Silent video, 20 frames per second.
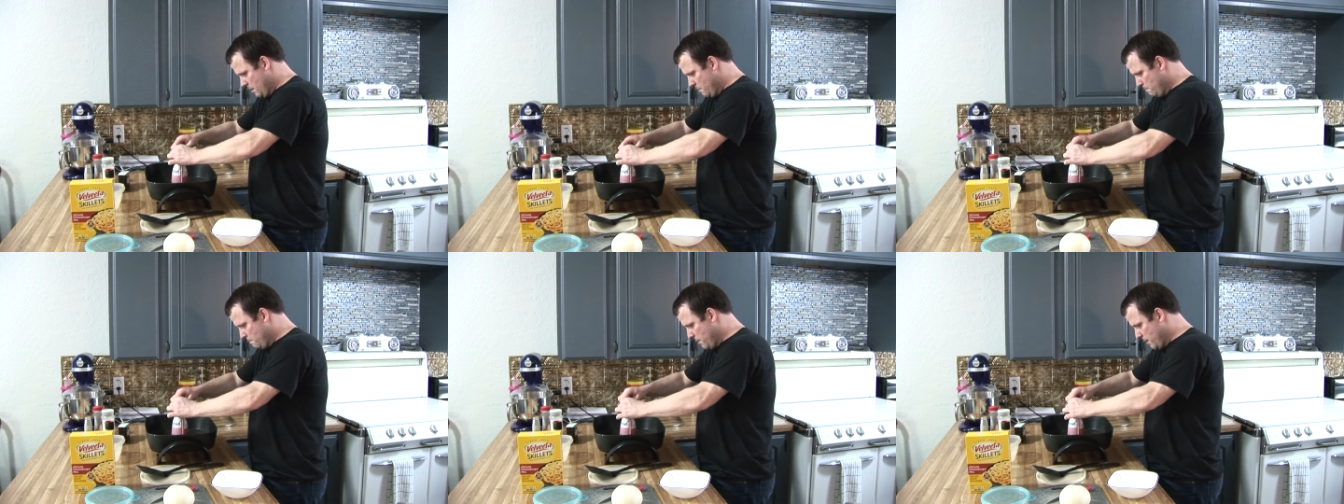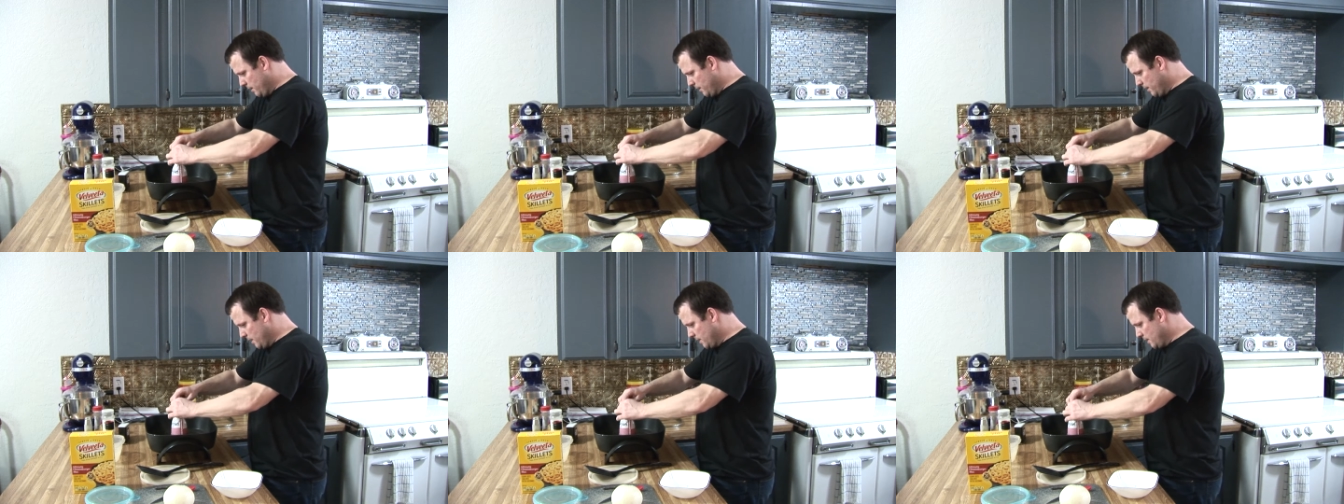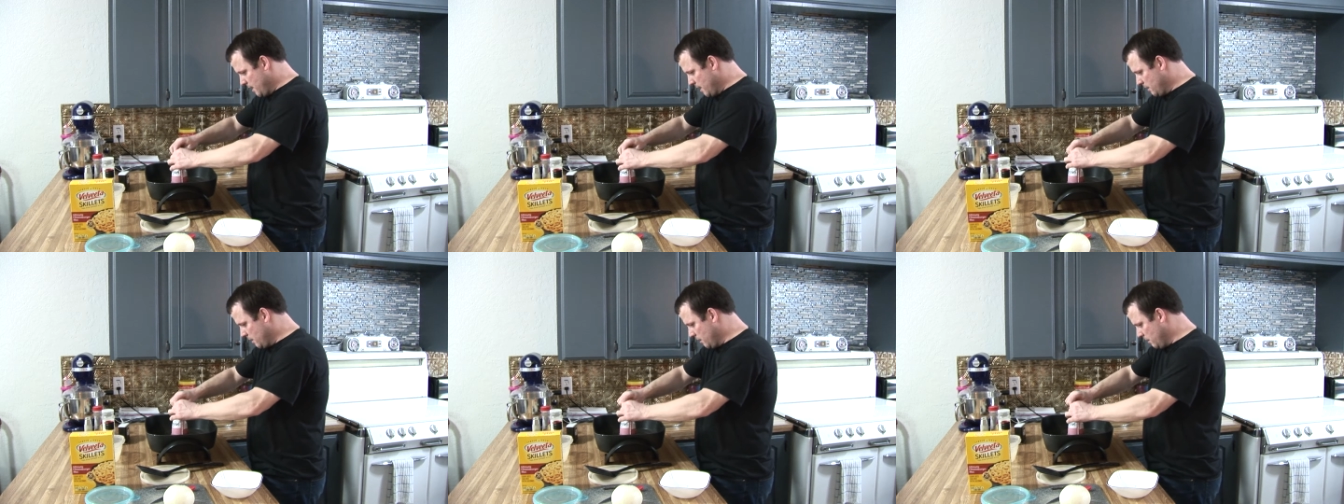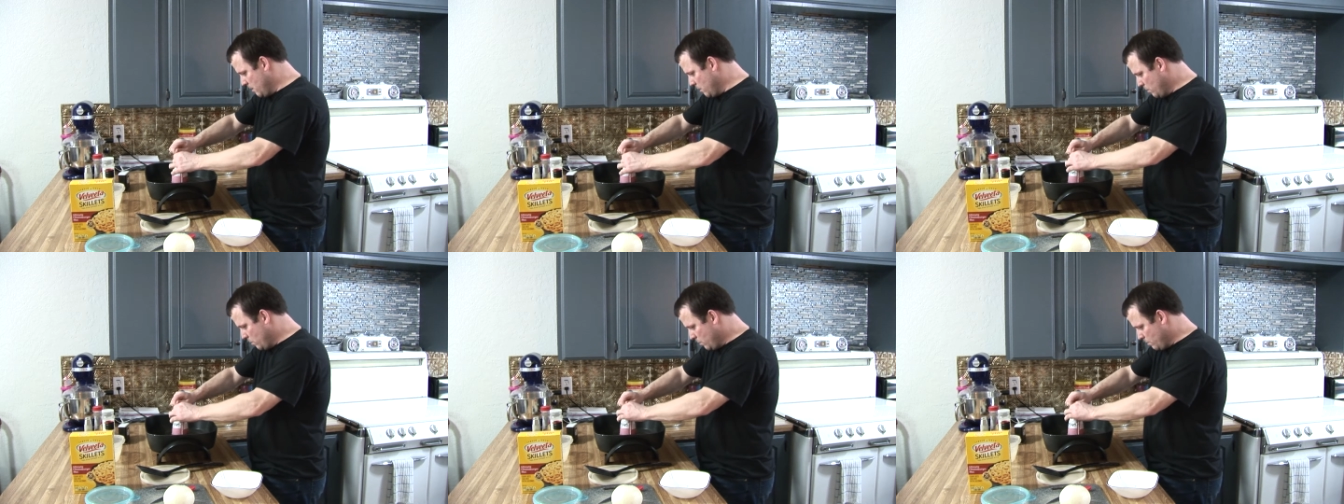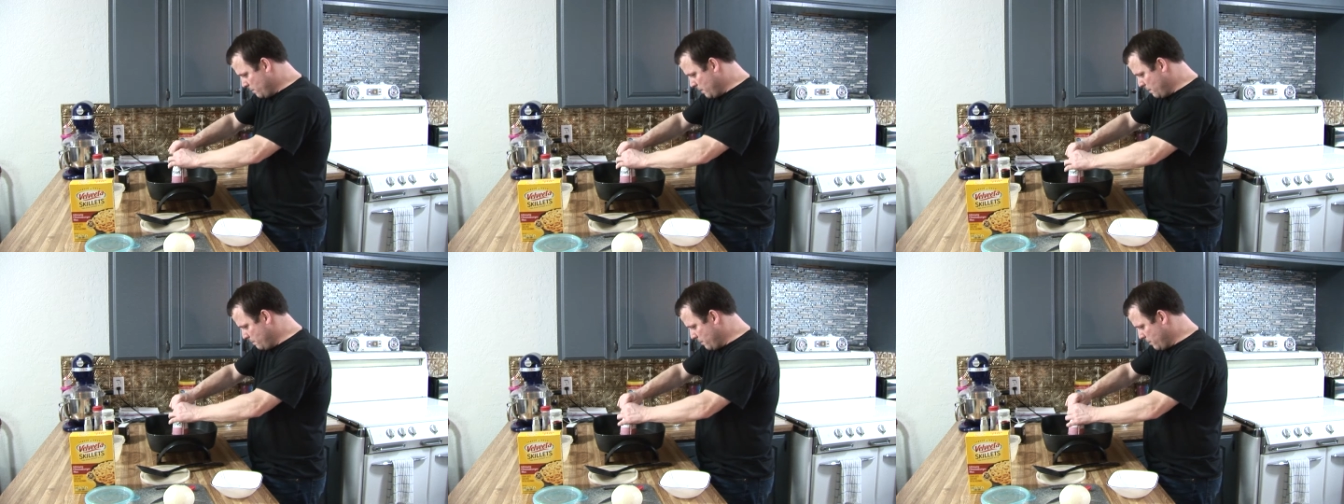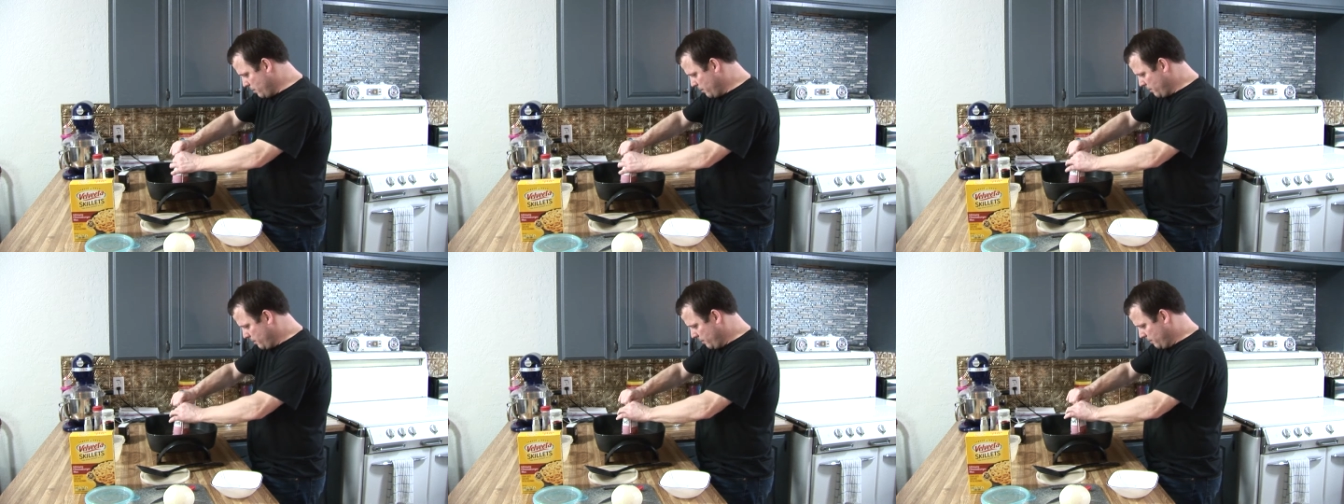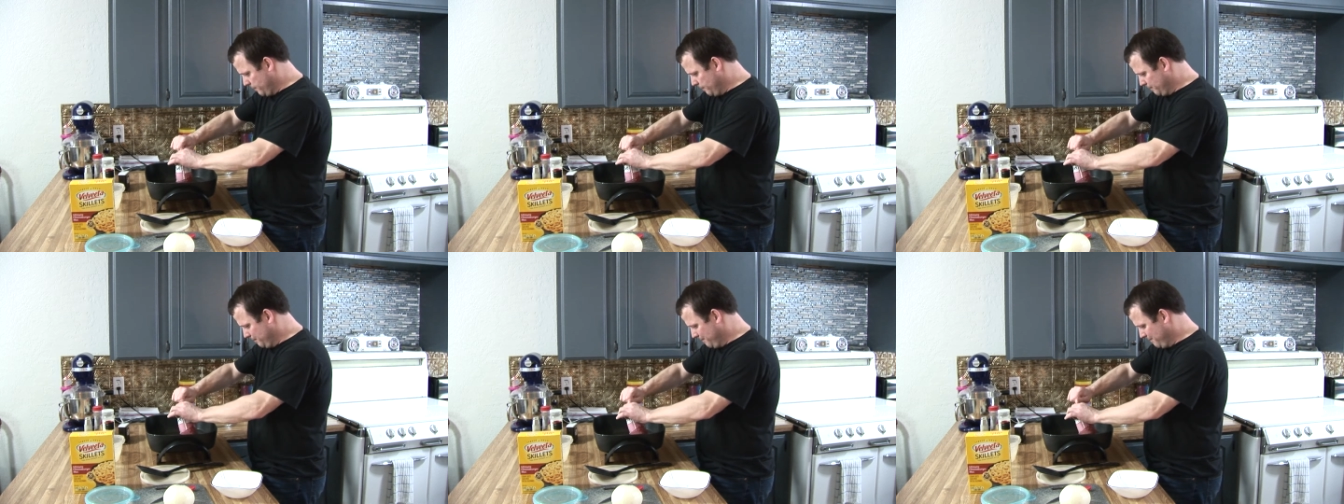Bought this at the local meat market.
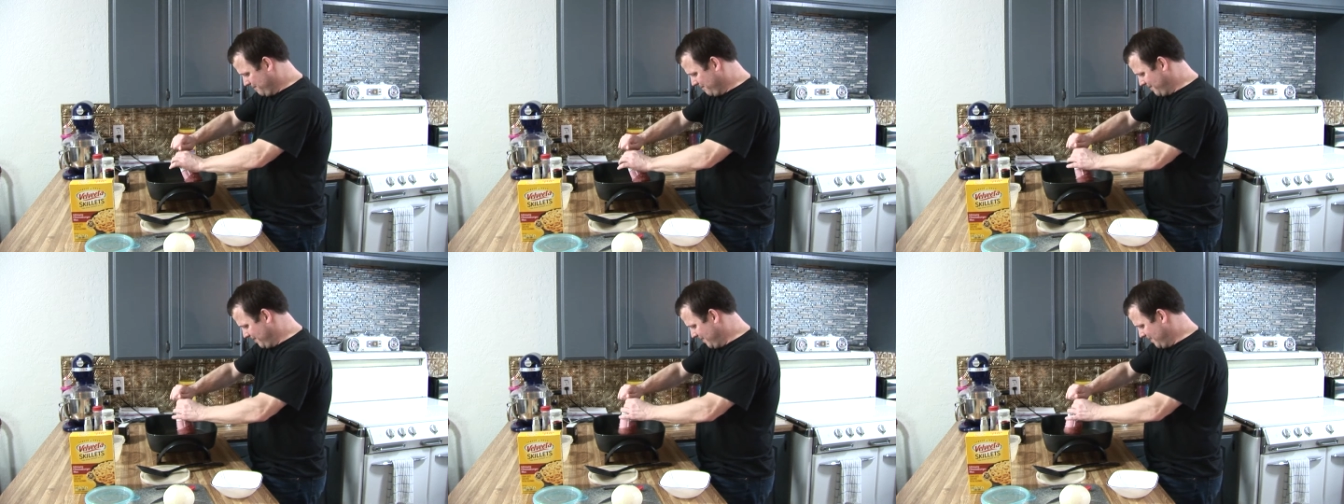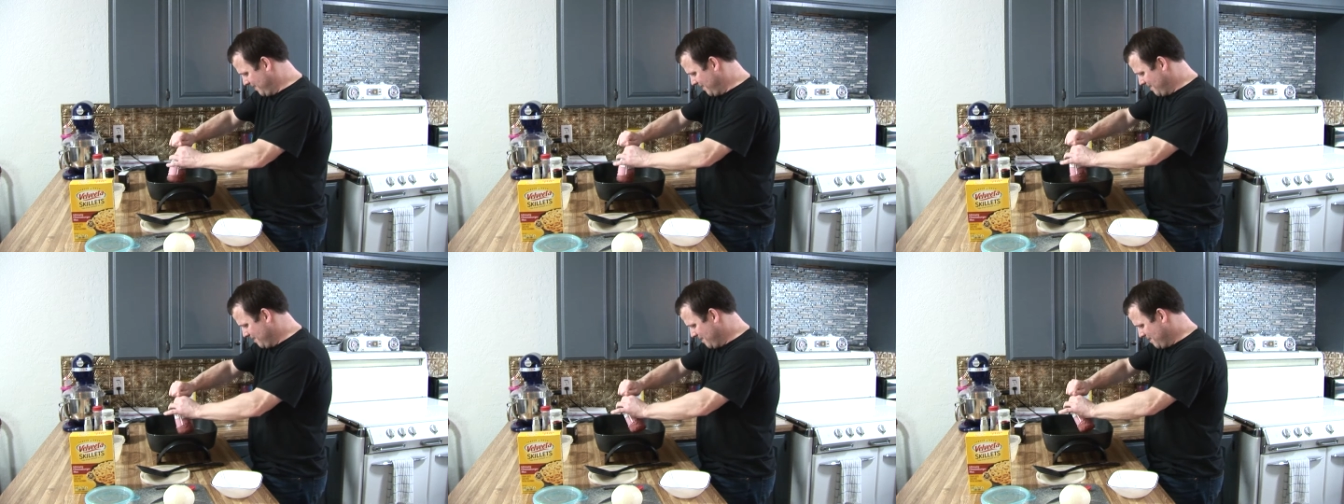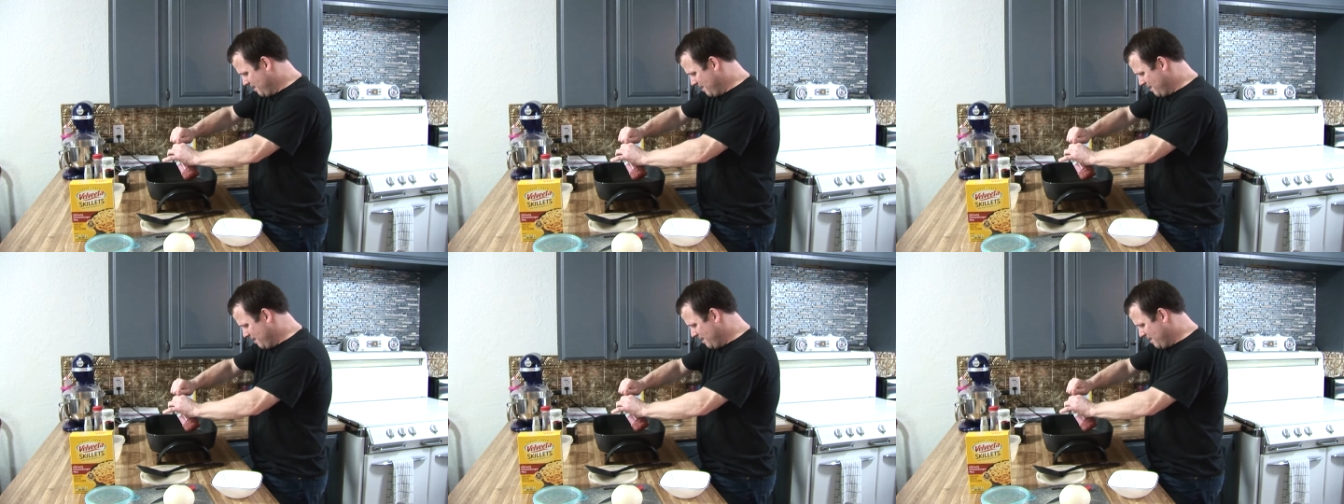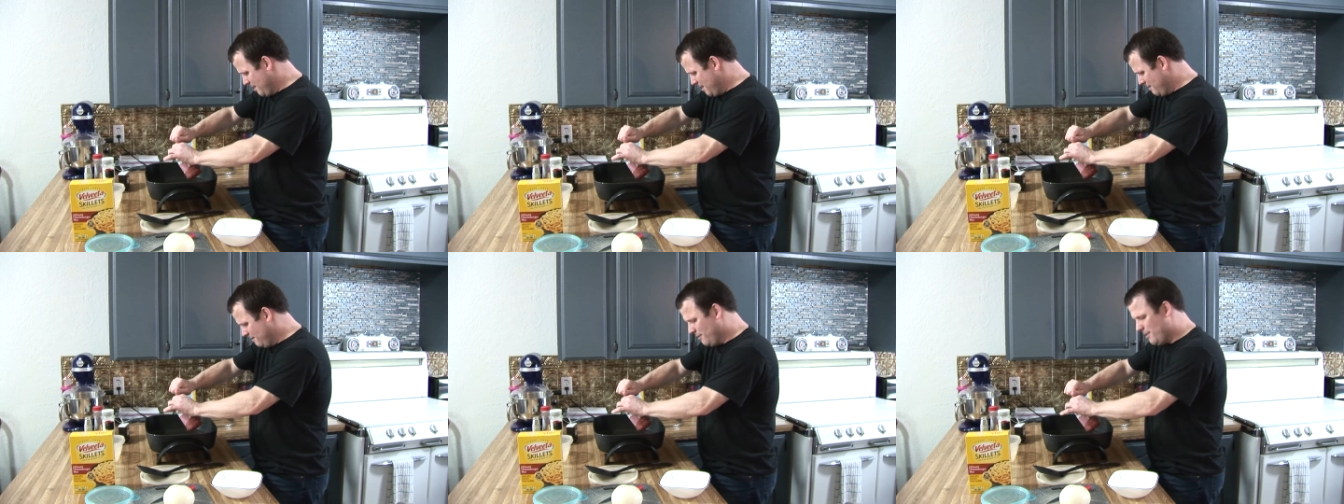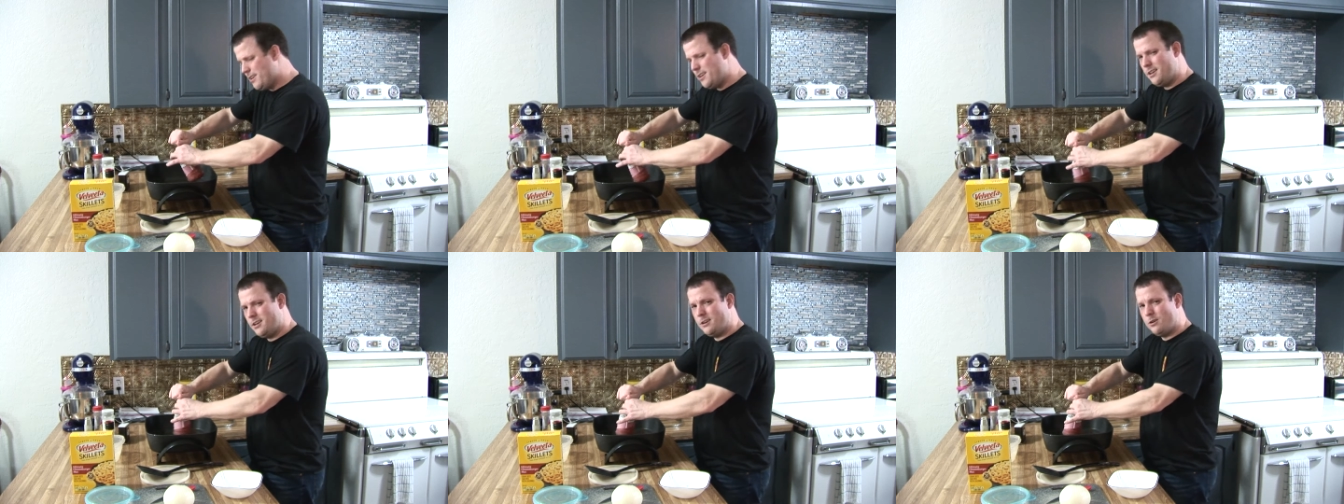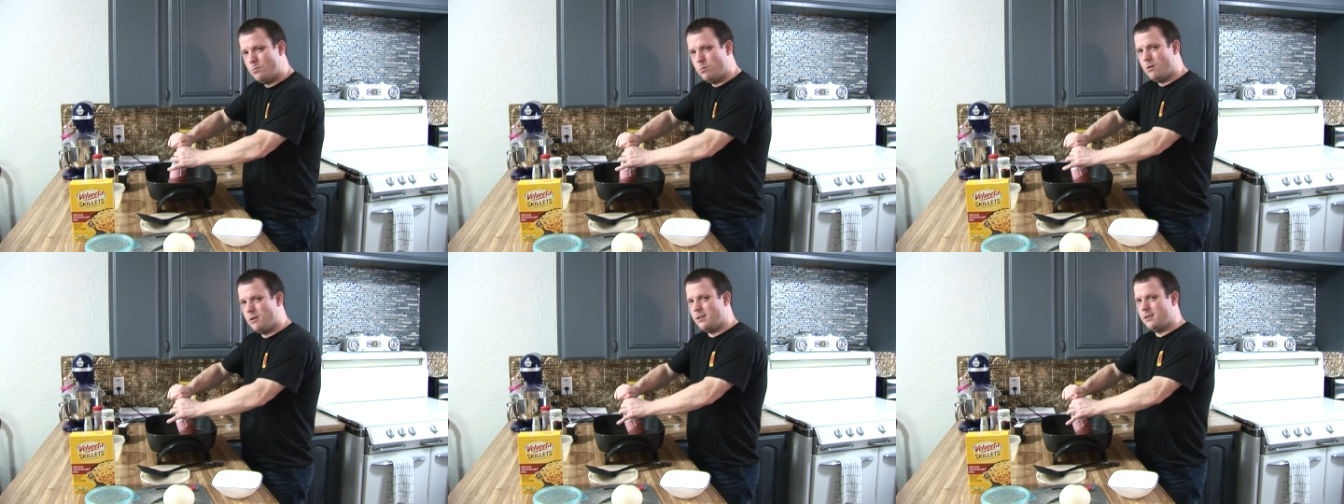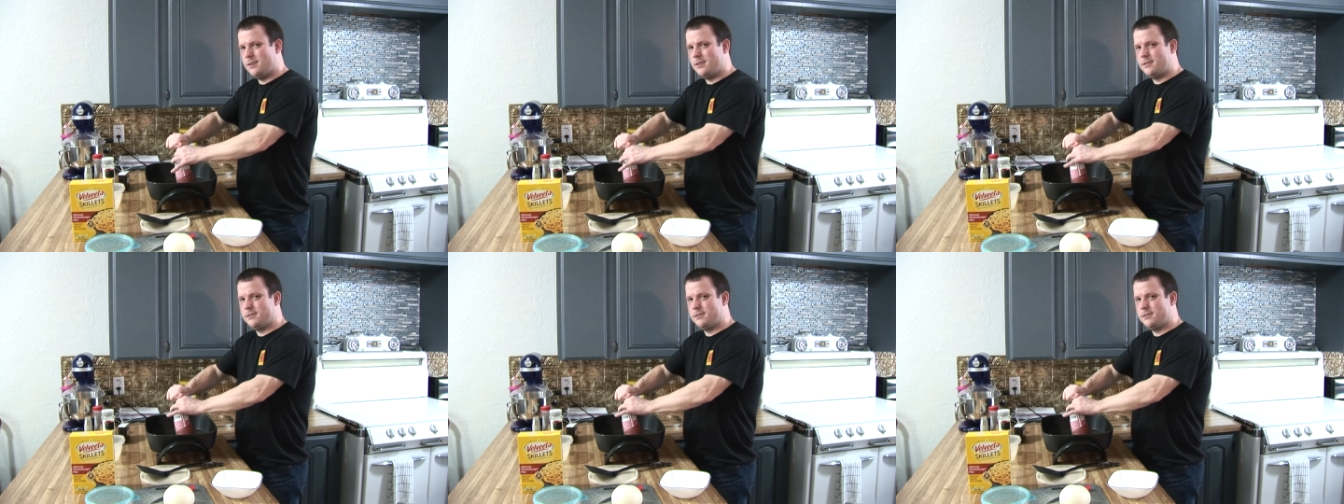Really good quality